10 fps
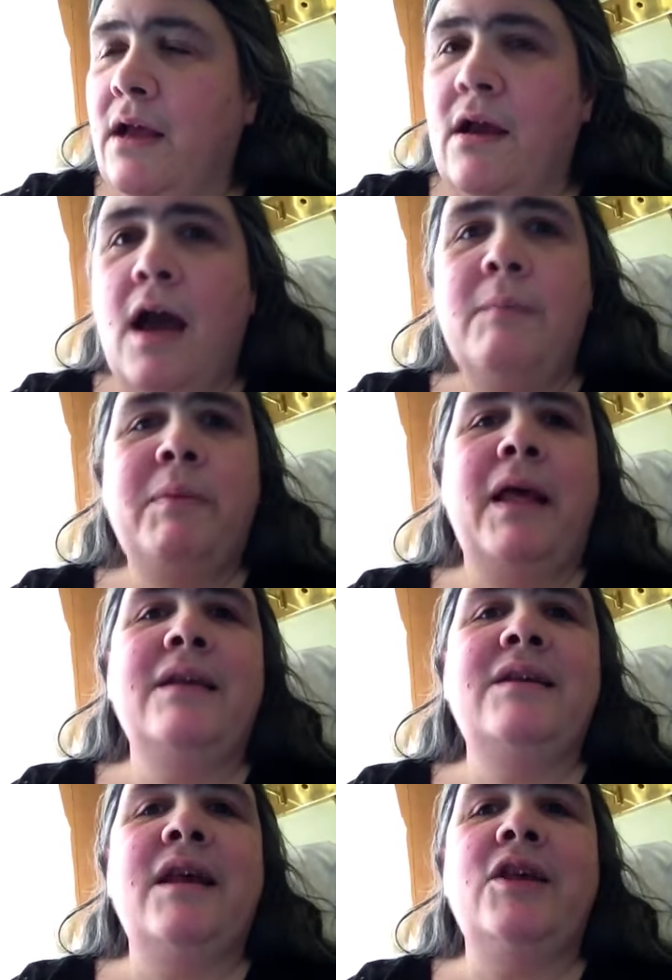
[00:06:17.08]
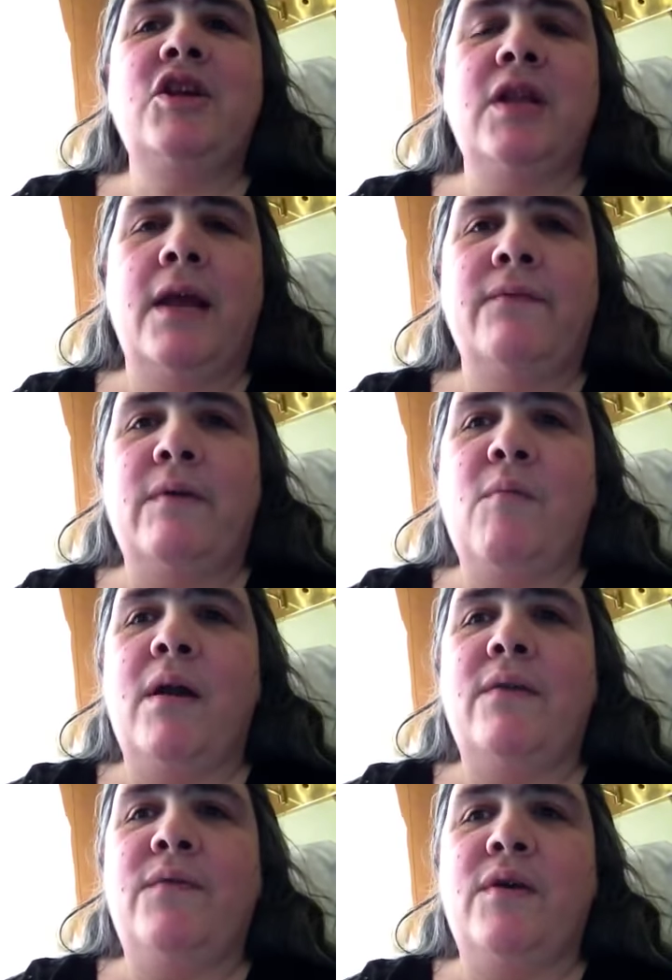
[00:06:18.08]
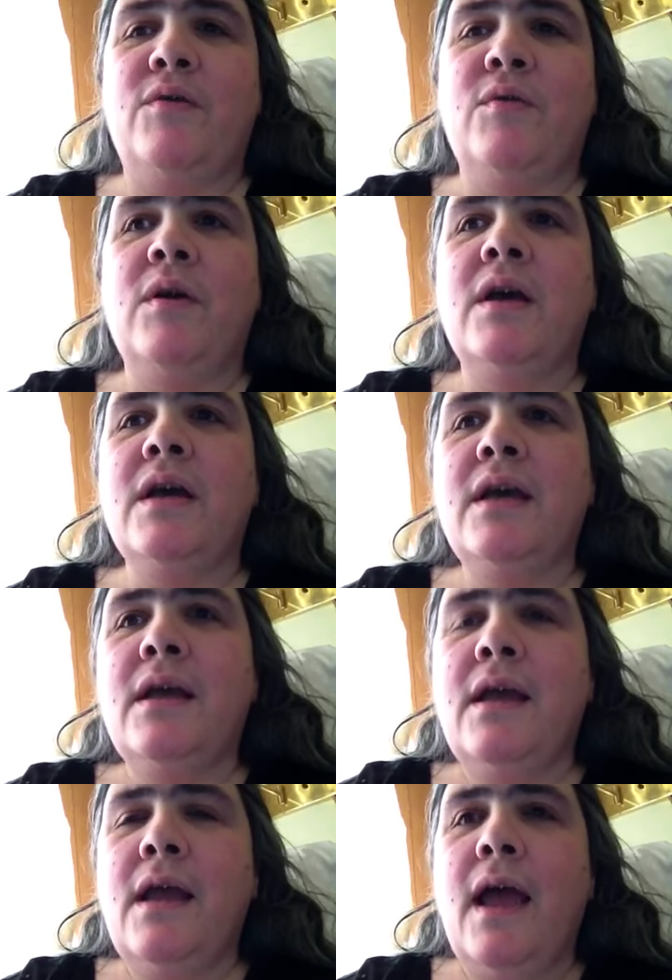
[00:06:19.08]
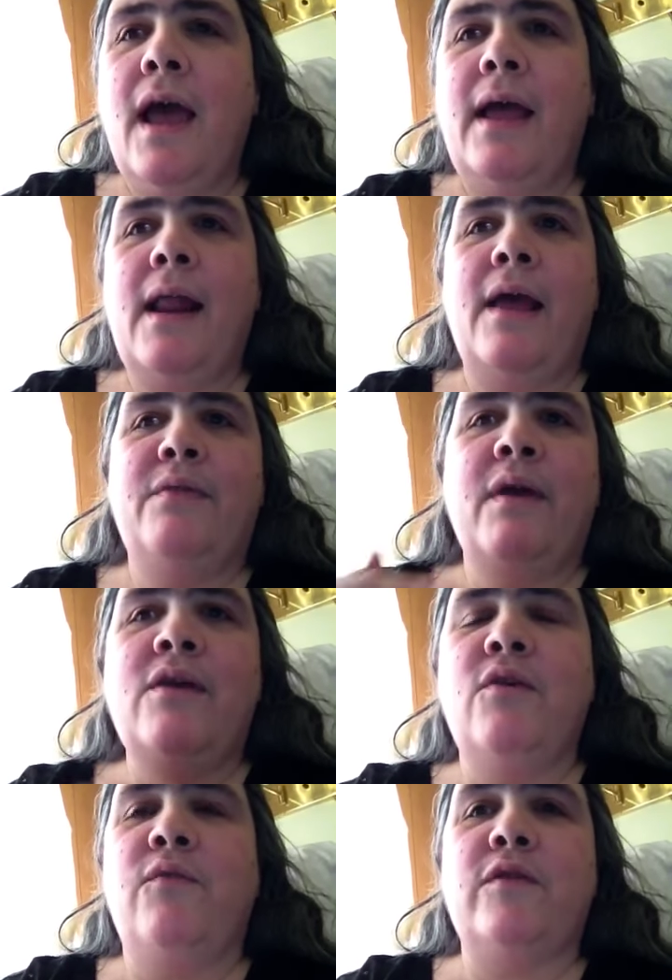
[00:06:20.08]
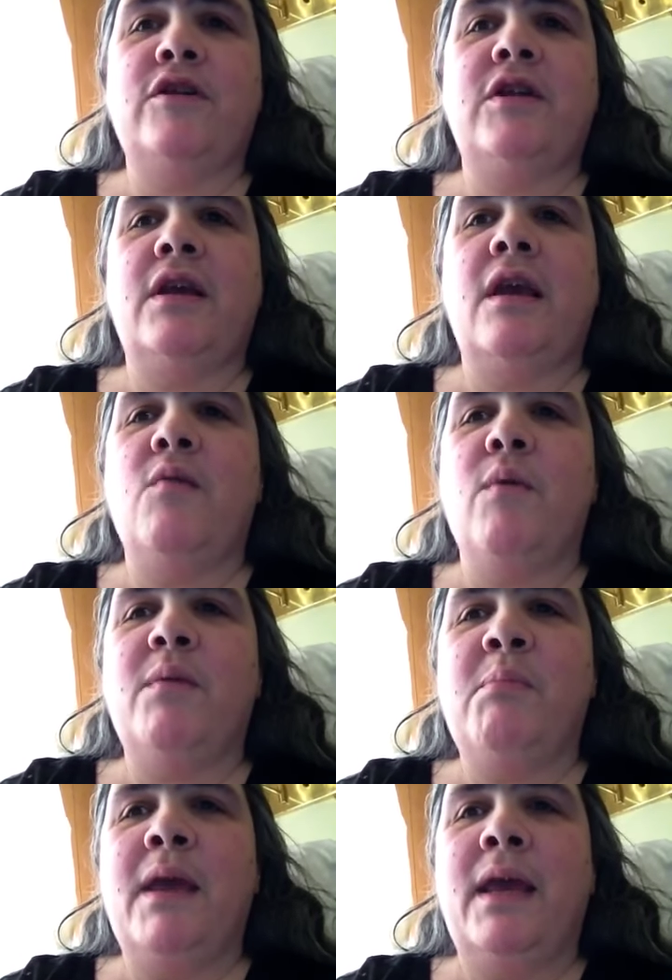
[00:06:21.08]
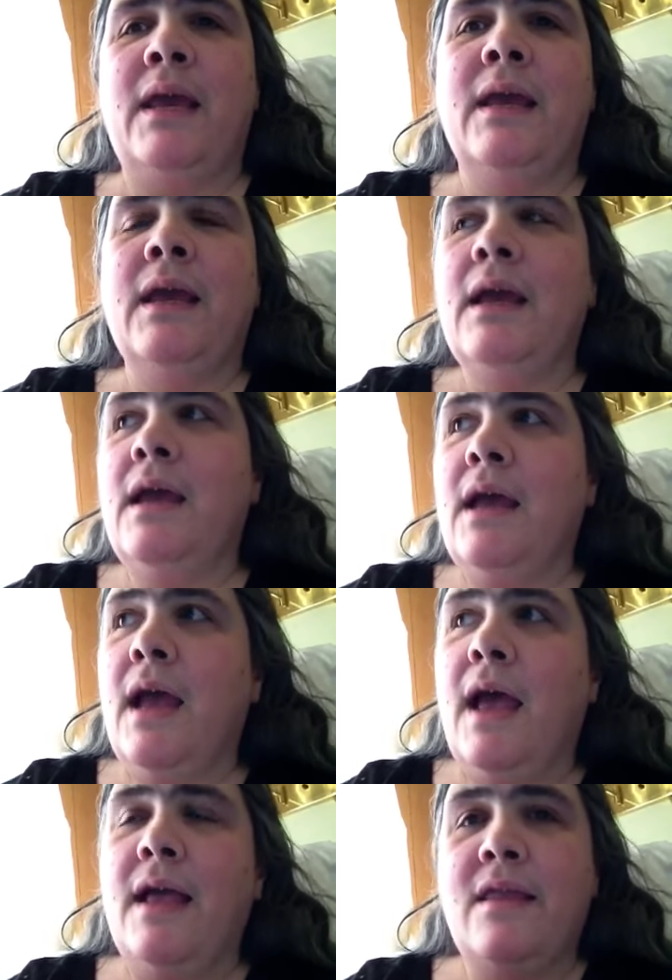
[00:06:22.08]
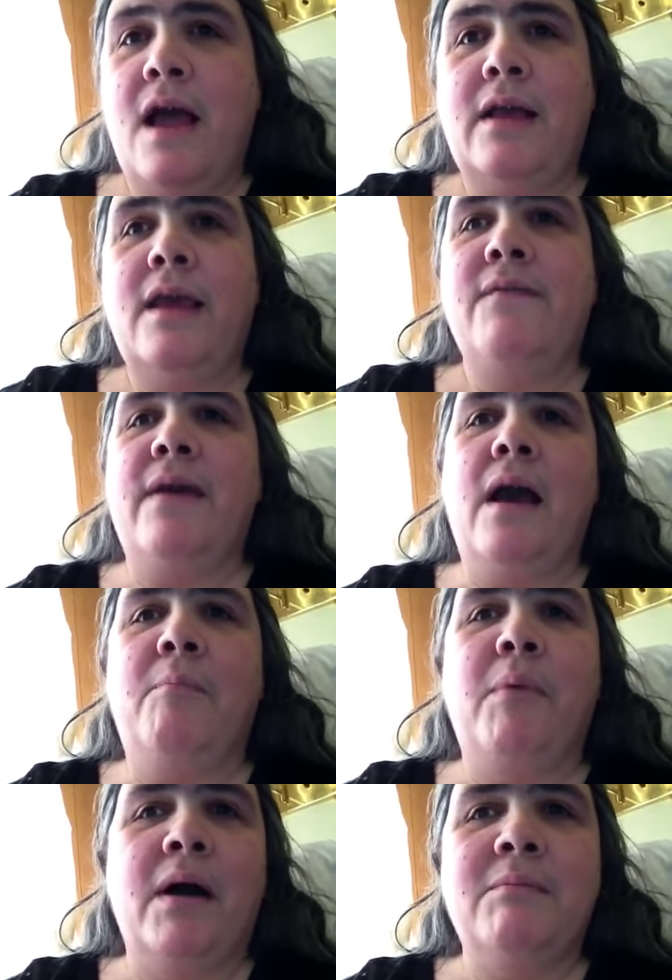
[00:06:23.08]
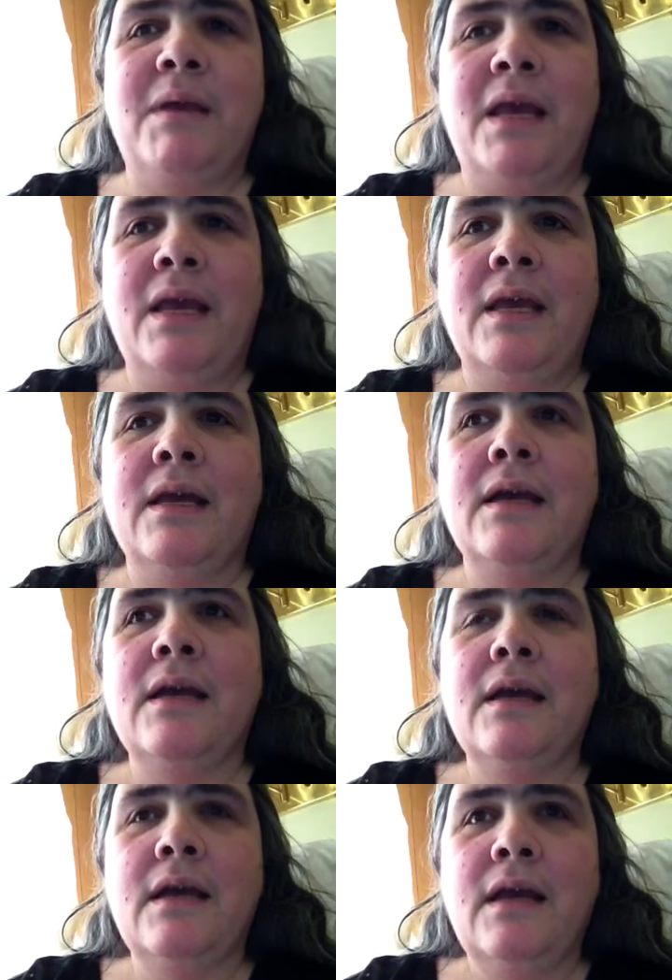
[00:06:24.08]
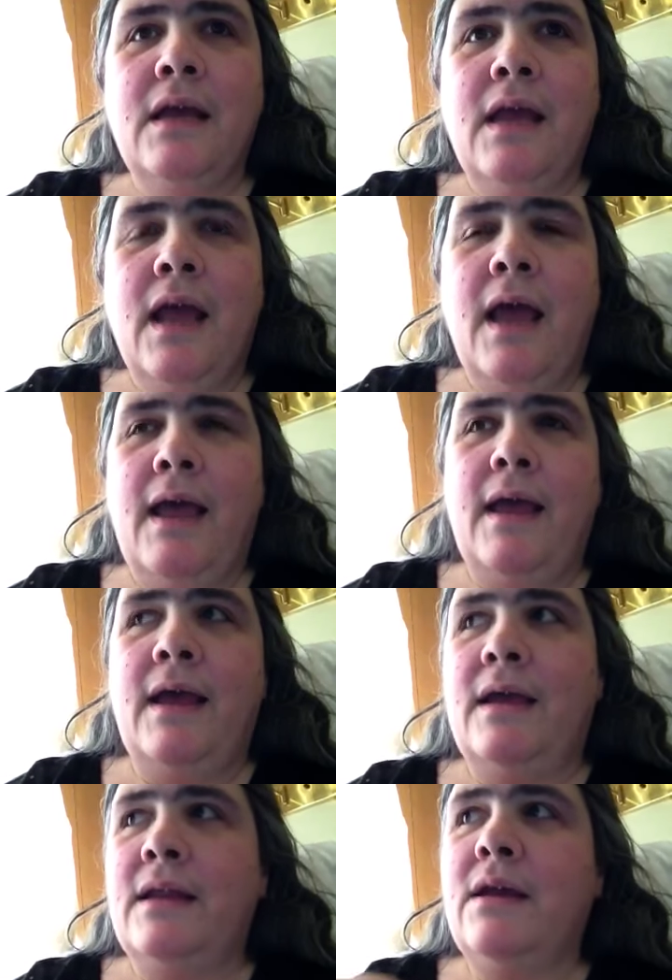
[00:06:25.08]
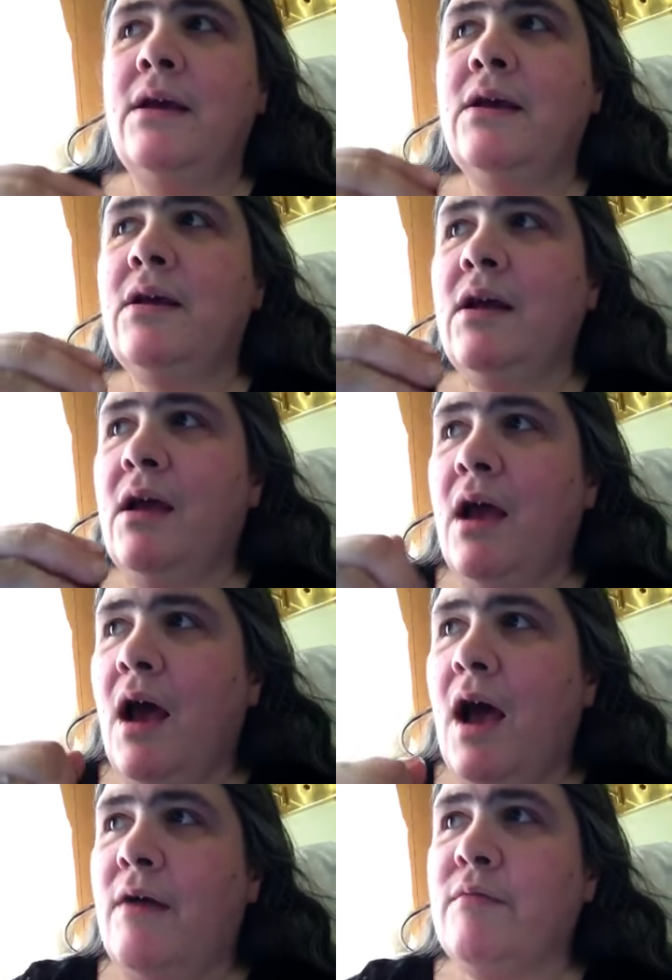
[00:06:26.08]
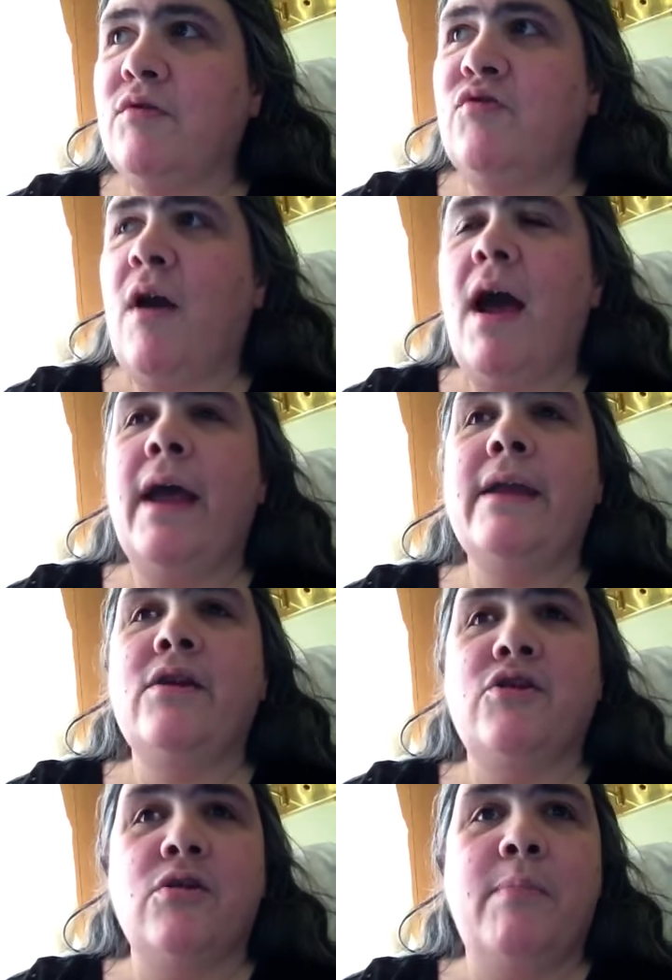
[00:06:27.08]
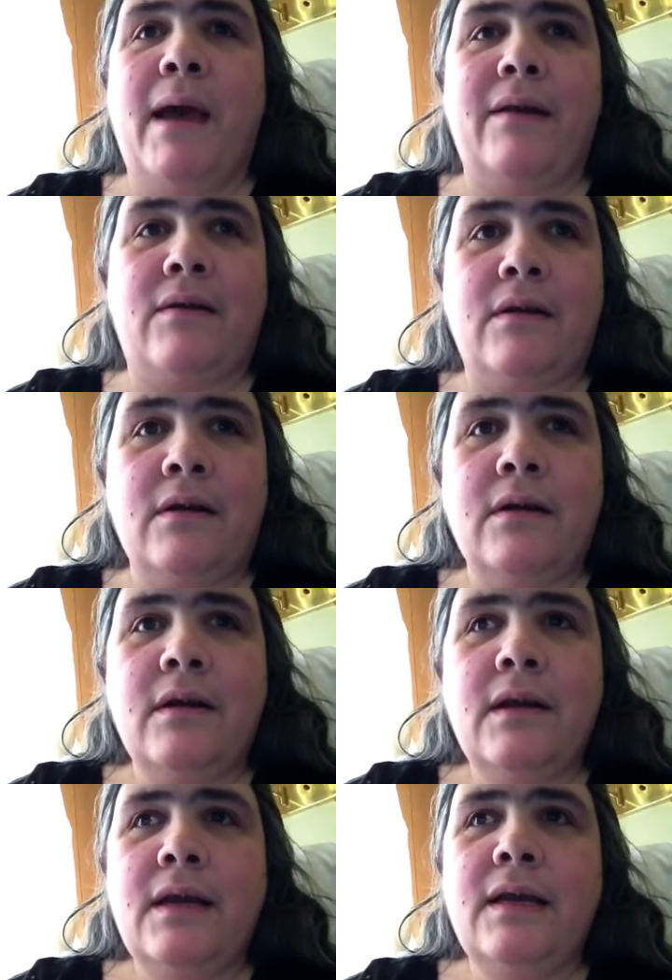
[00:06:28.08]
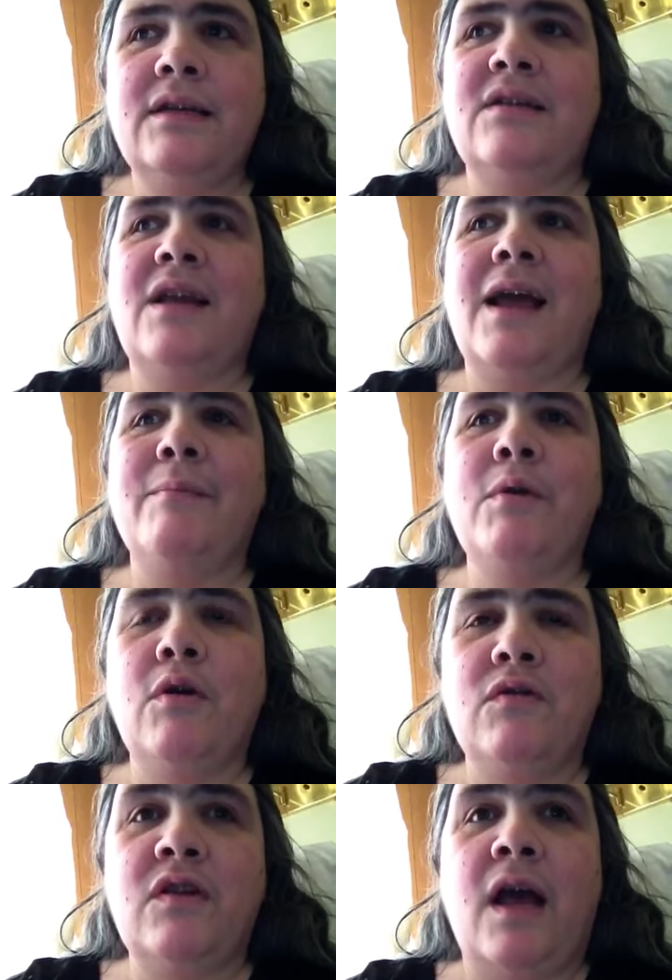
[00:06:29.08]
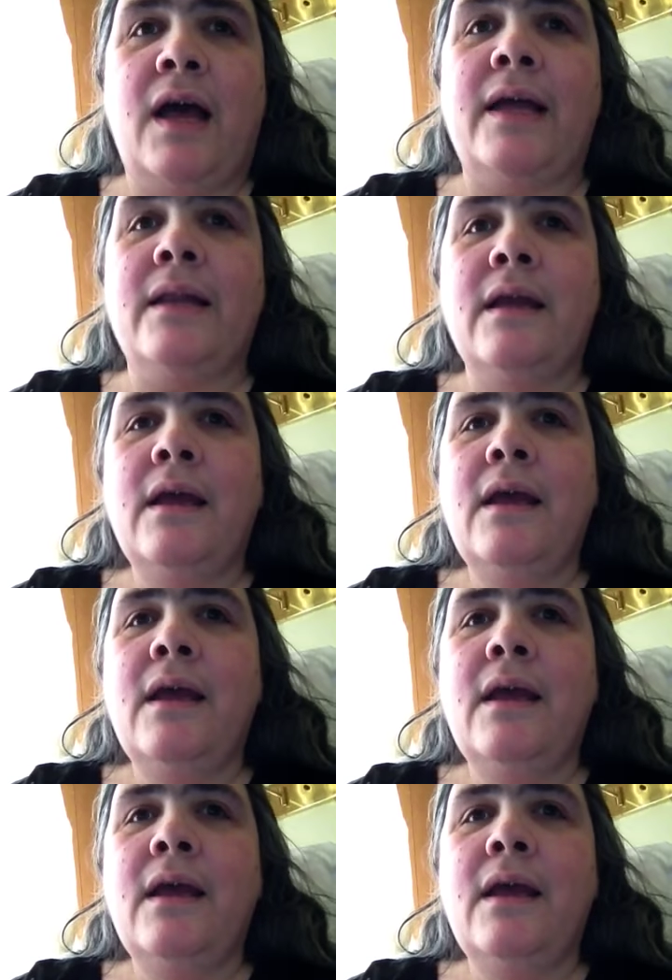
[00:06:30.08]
God bless each and every one of you. And I thank you for sticking with me and not giving up on me. And I will try to do better as time goes on.